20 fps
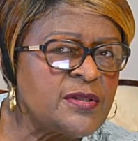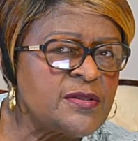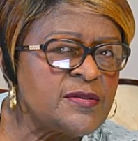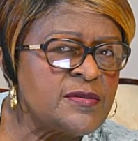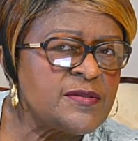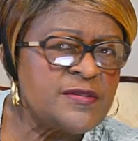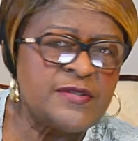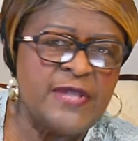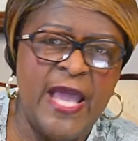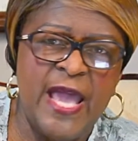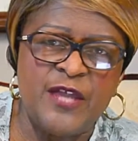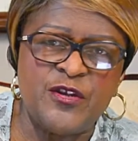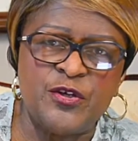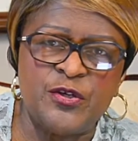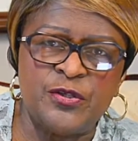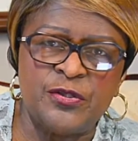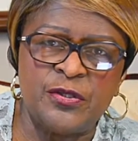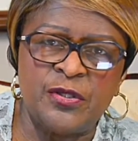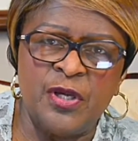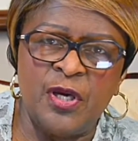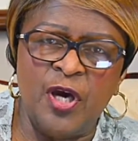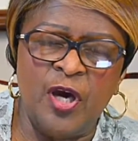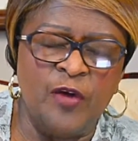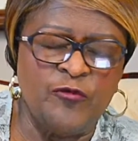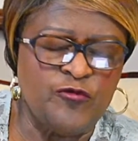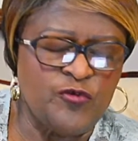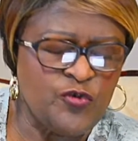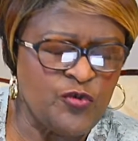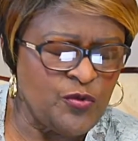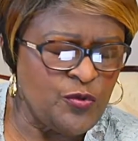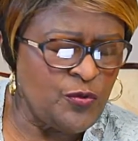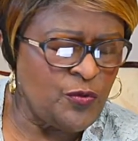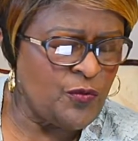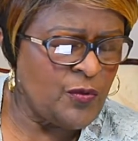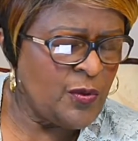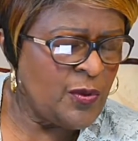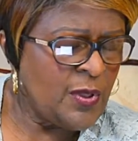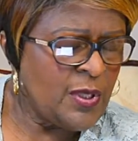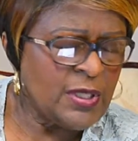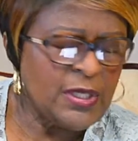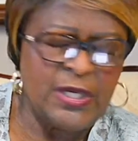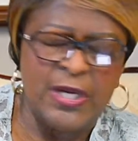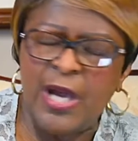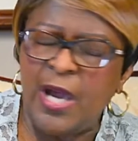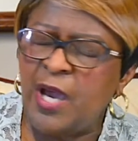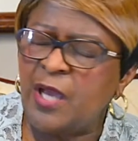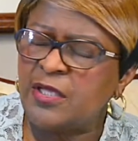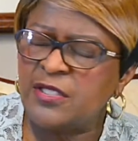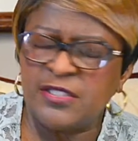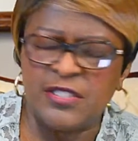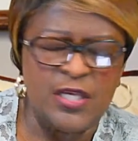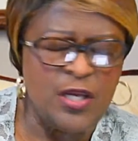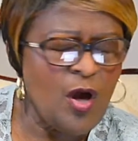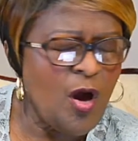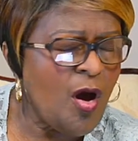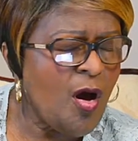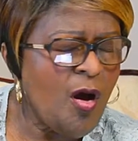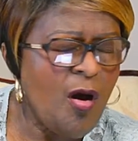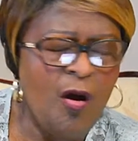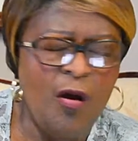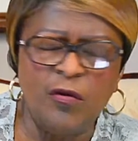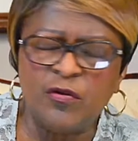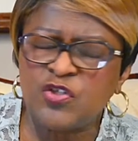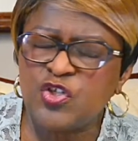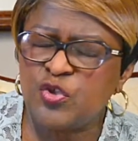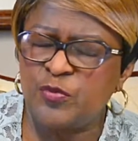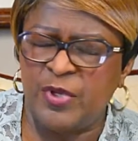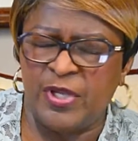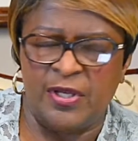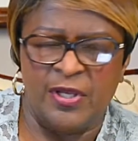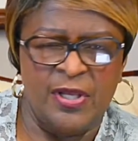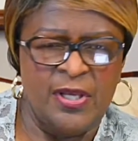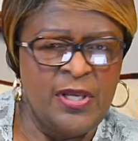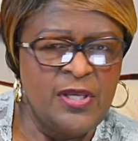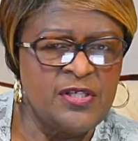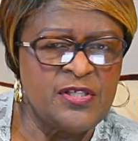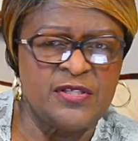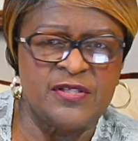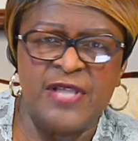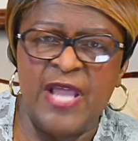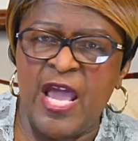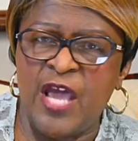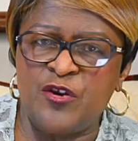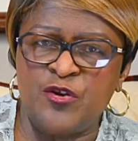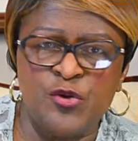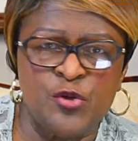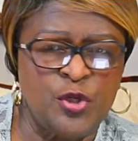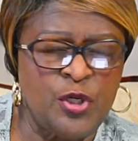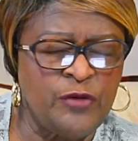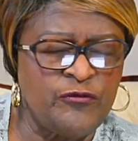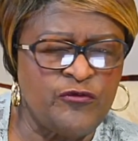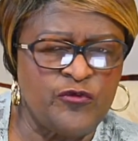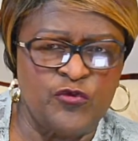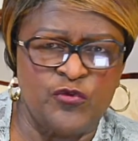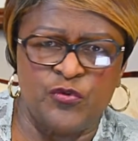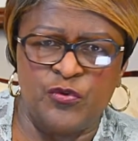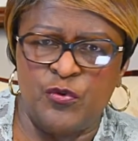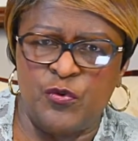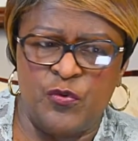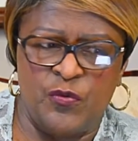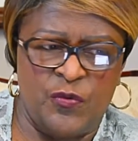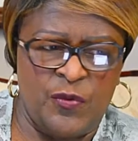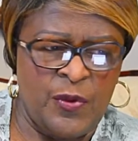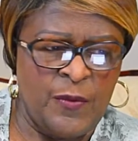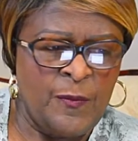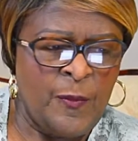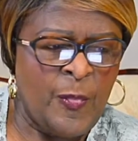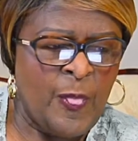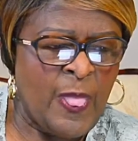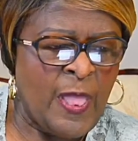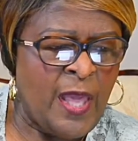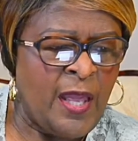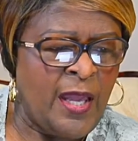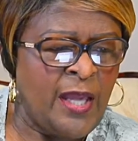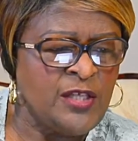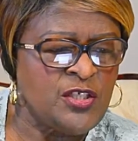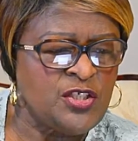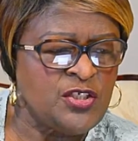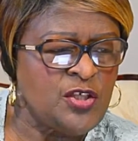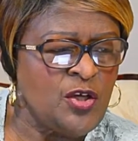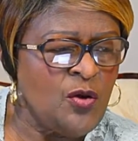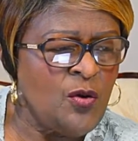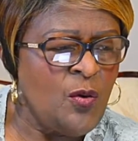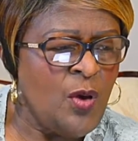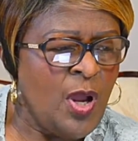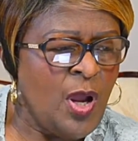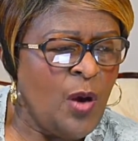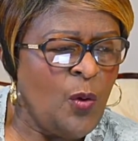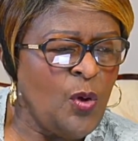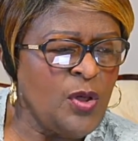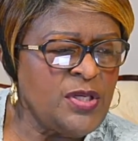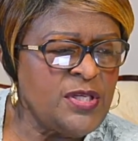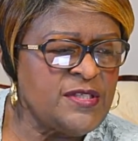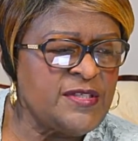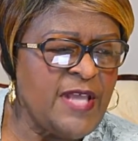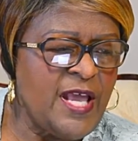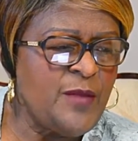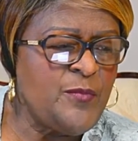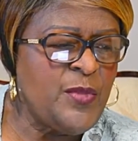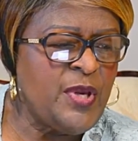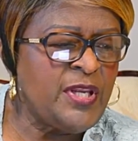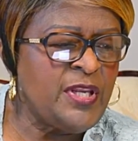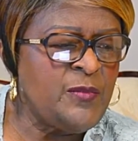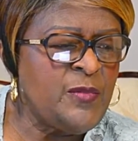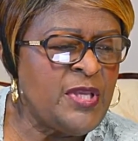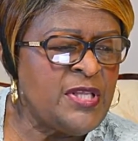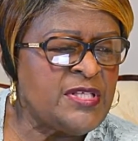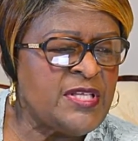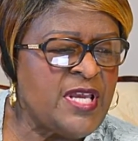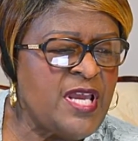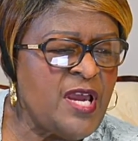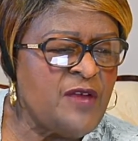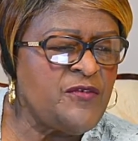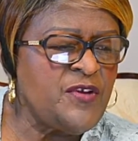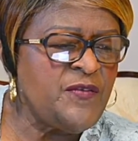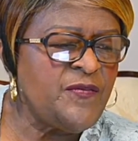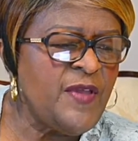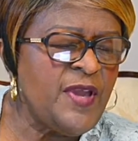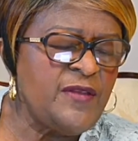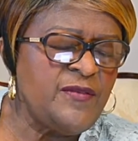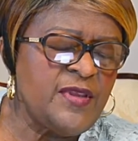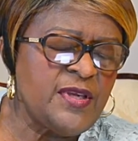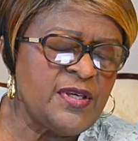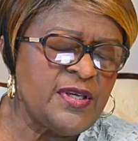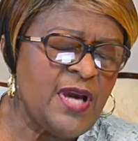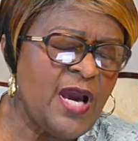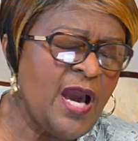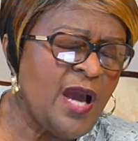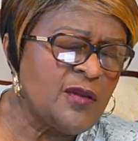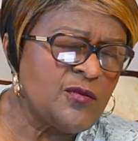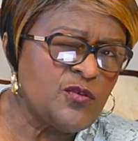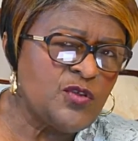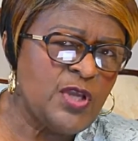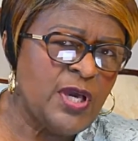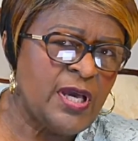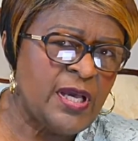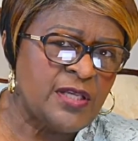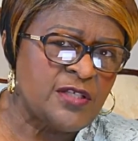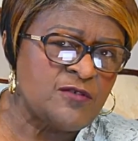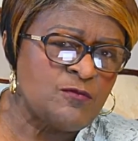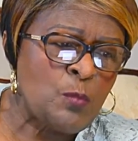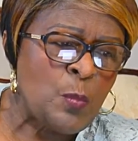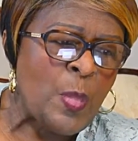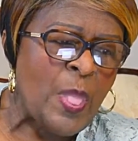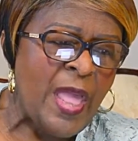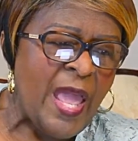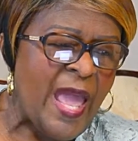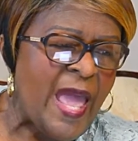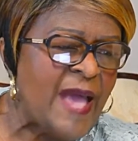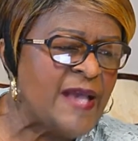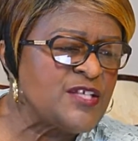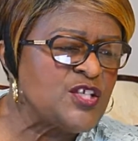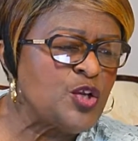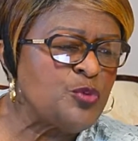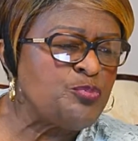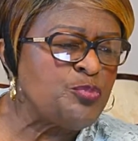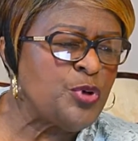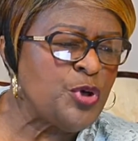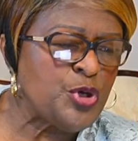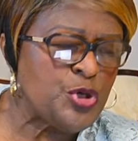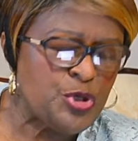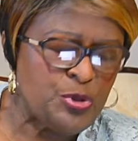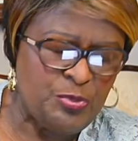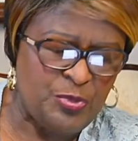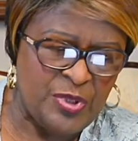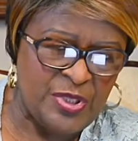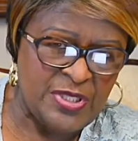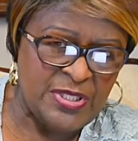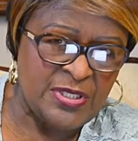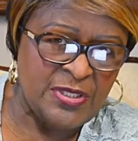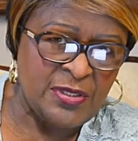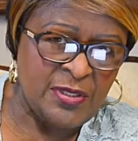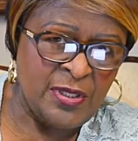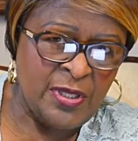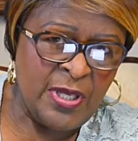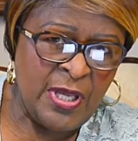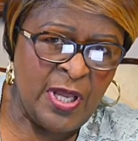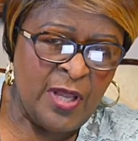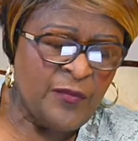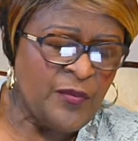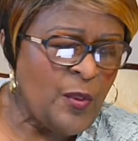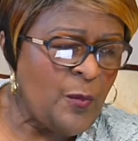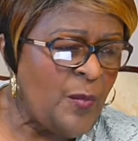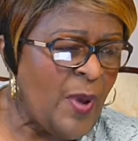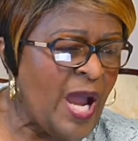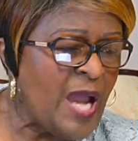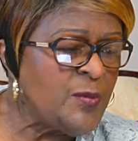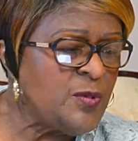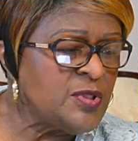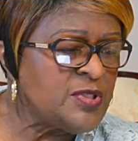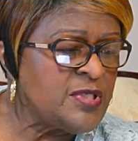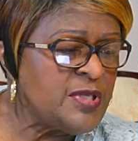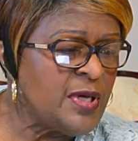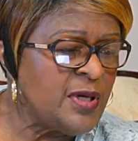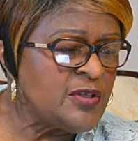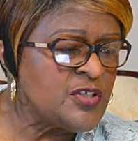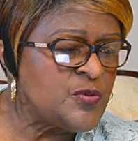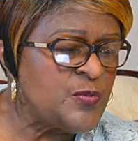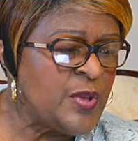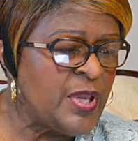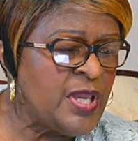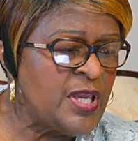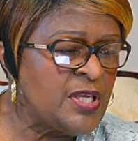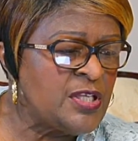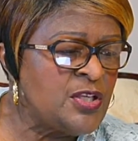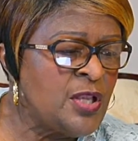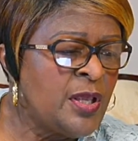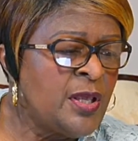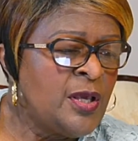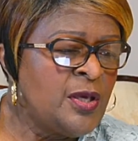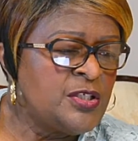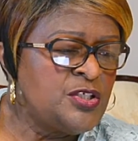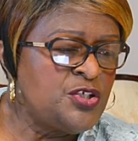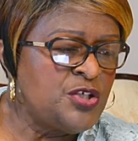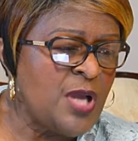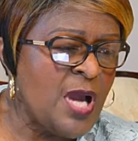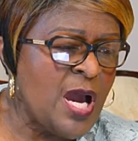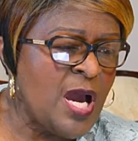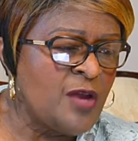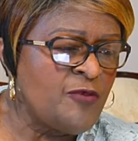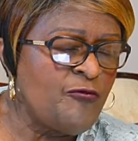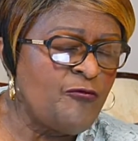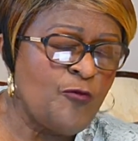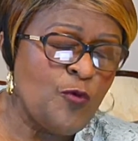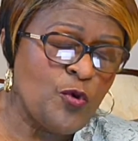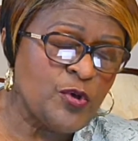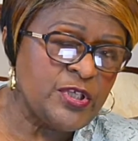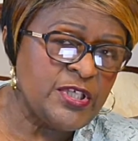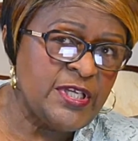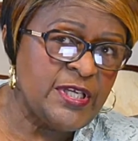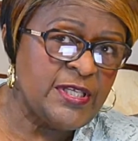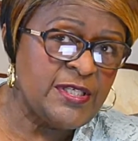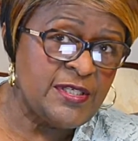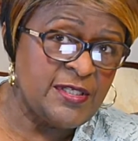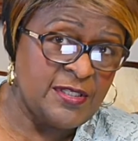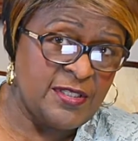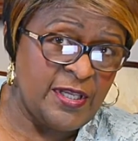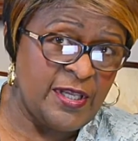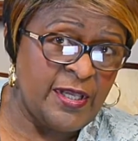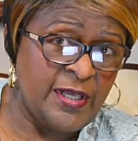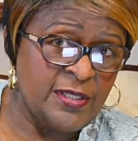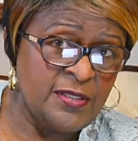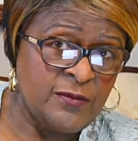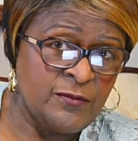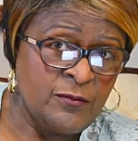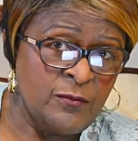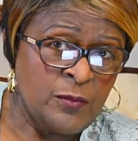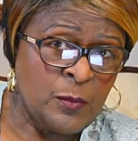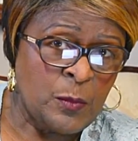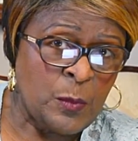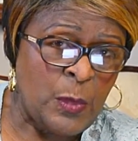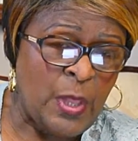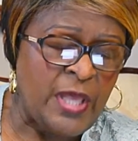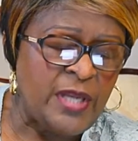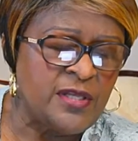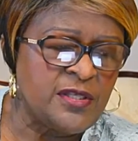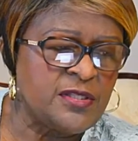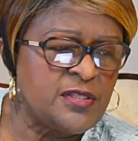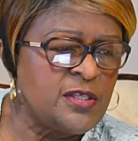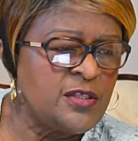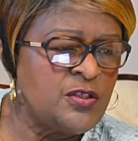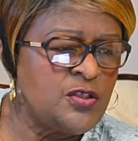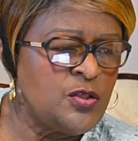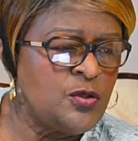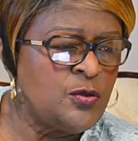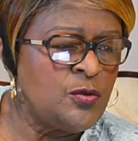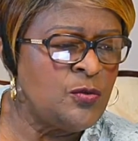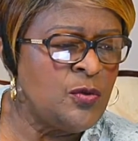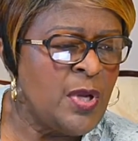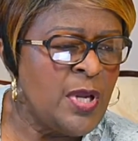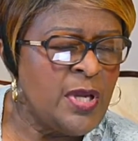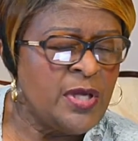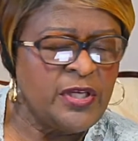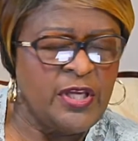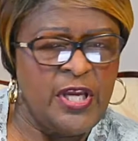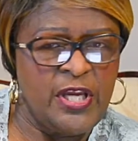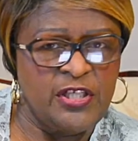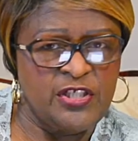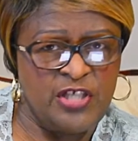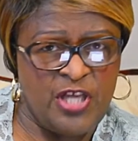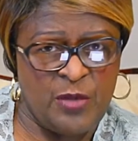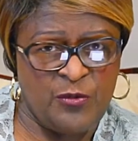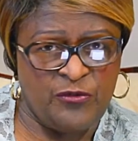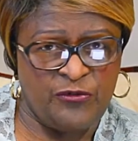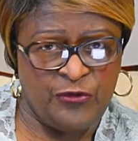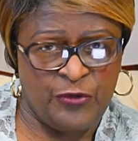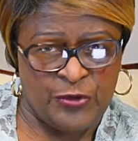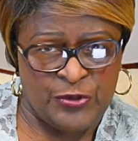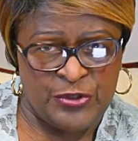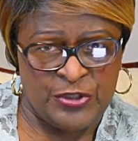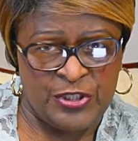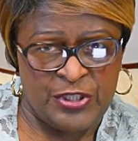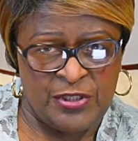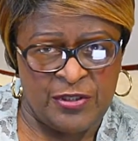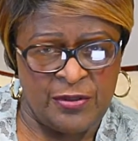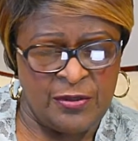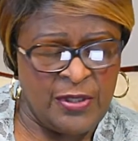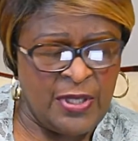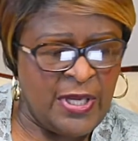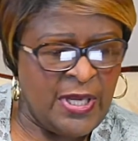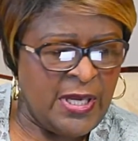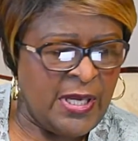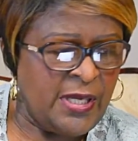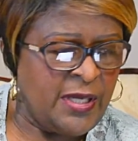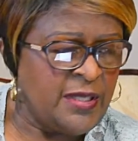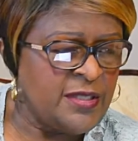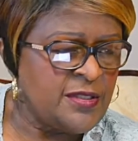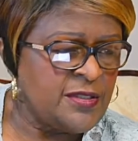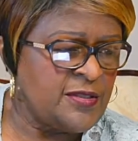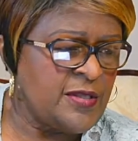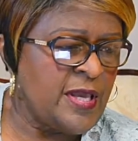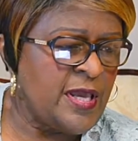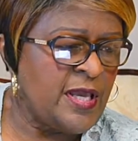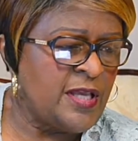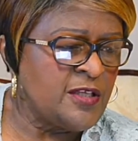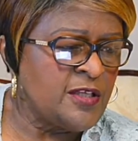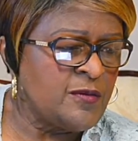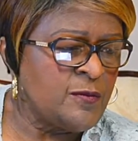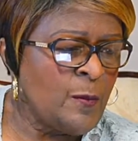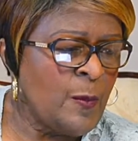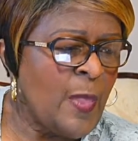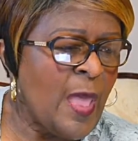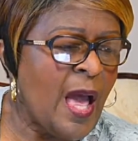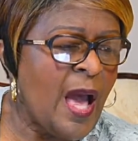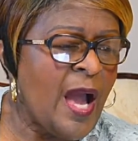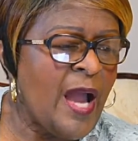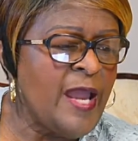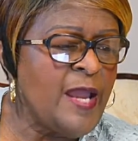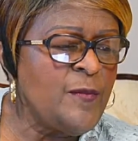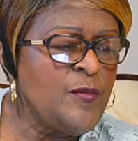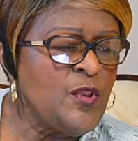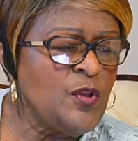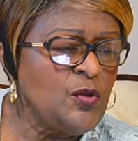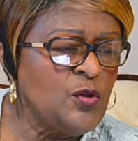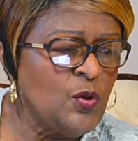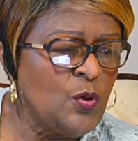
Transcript: standard of truth. God is the ultimate standard of truth. And so what does that mean? It means everything that God does has a purpose. The Bible tells me in John 14:6, and it's the New King James Version, it says, "I am the